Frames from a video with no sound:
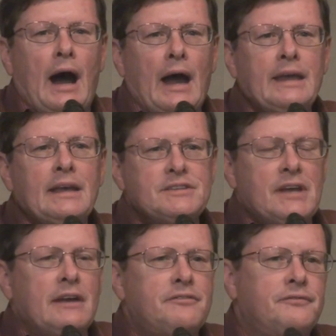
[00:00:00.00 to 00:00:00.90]
I guess
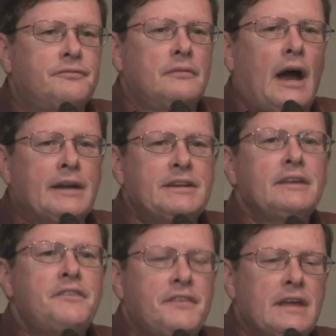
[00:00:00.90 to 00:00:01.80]
I I
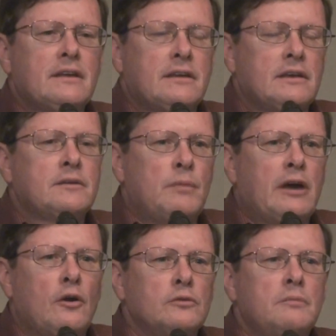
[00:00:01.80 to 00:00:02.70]
did think in
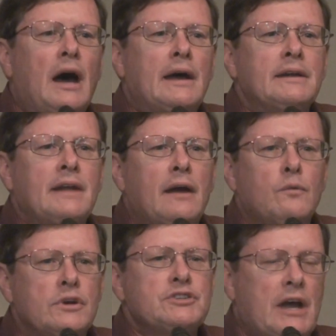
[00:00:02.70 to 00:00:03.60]
my own mind, I
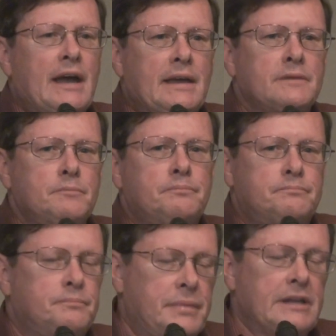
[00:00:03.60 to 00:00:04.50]
wish I had
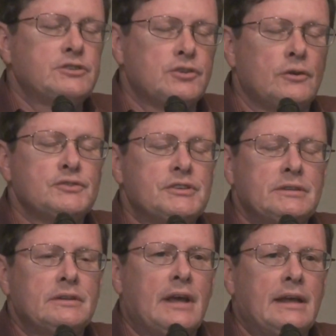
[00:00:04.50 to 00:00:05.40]
been
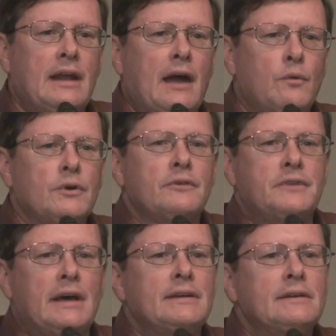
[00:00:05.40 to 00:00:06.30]
chosen and I would
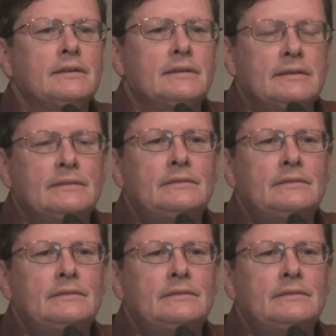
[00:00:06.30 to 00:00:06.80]
have done it.